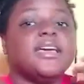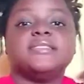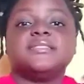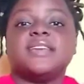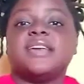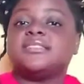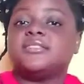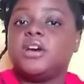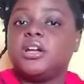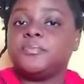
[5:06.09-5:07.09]
It gets
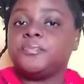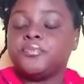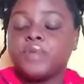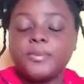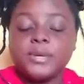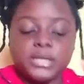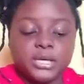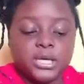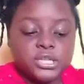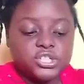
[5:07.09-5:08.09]
done properly.
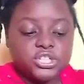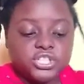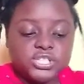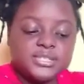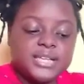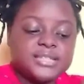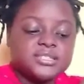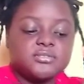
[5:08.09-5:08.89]
So she says